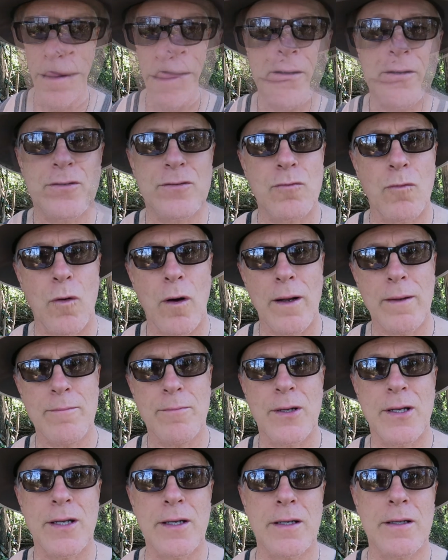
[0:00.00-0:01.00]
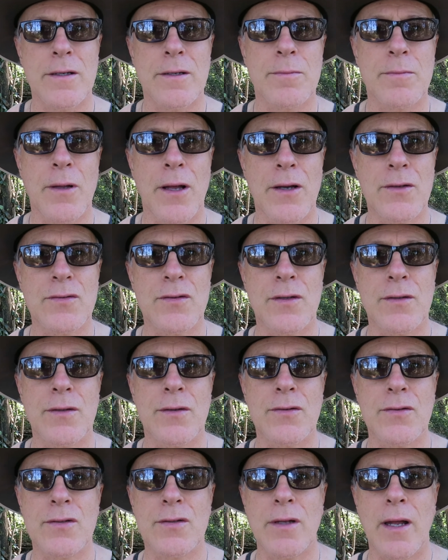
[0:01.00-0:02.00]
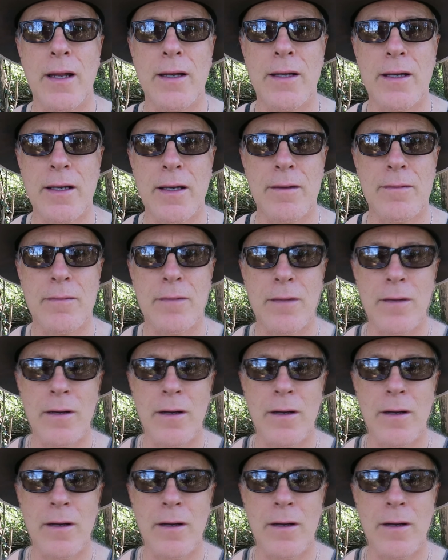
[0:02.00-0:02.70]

There's one particular place that they're studying in,